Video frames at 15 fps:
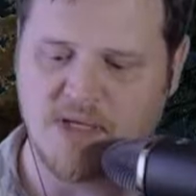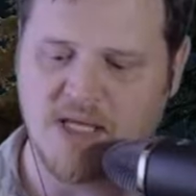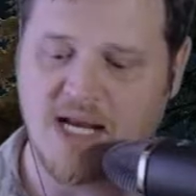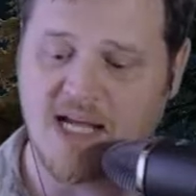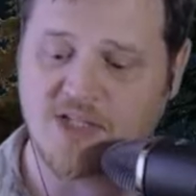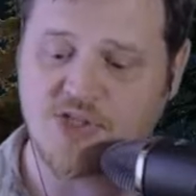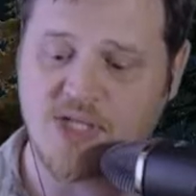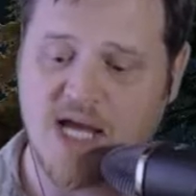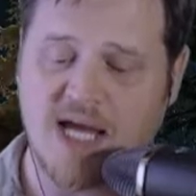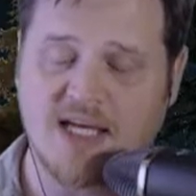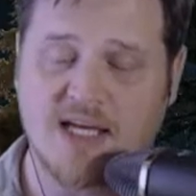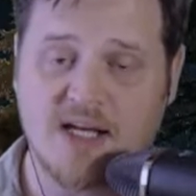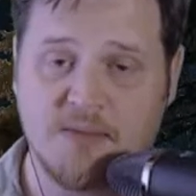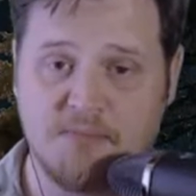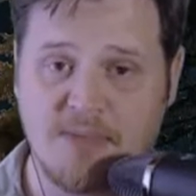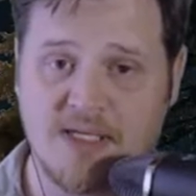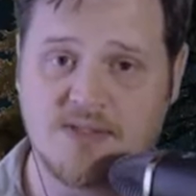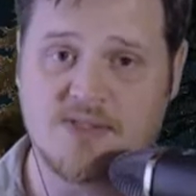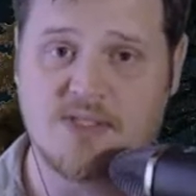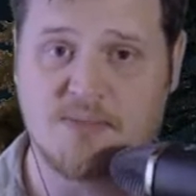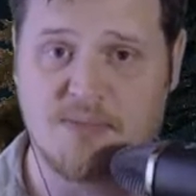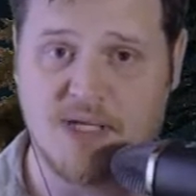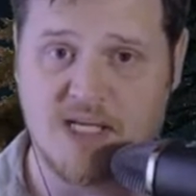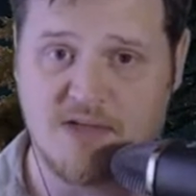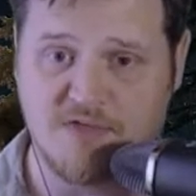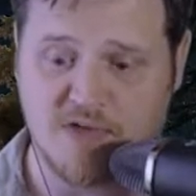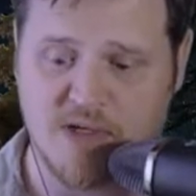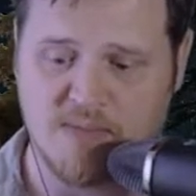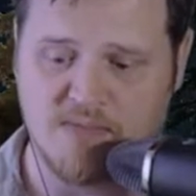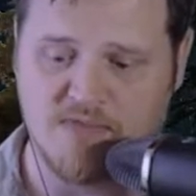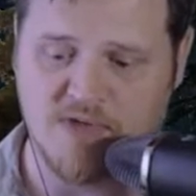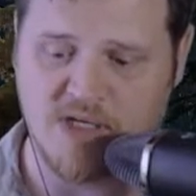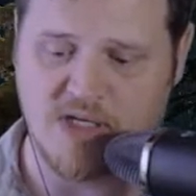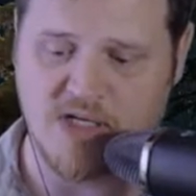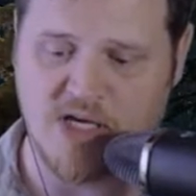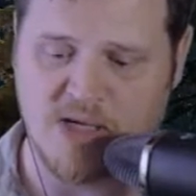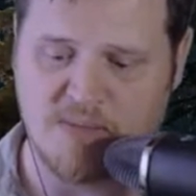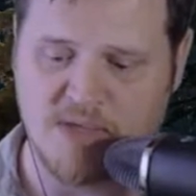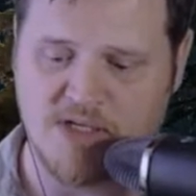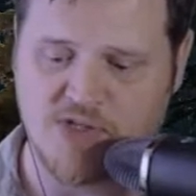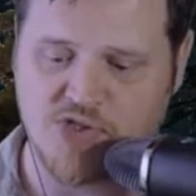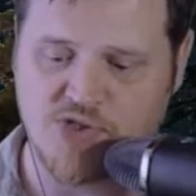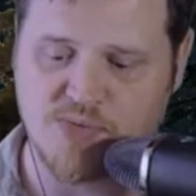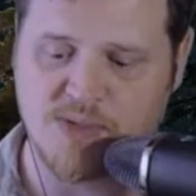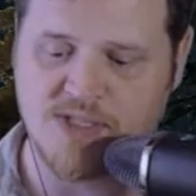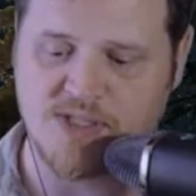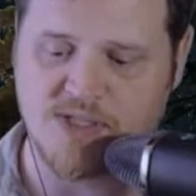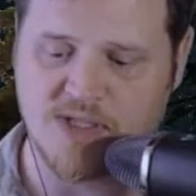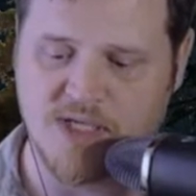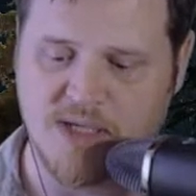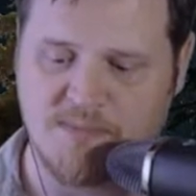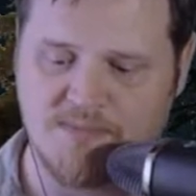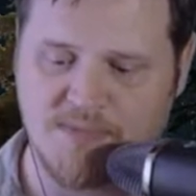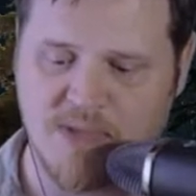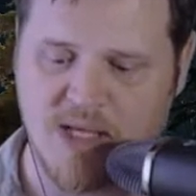and actually I got to meet somebody from Vietnam just recently.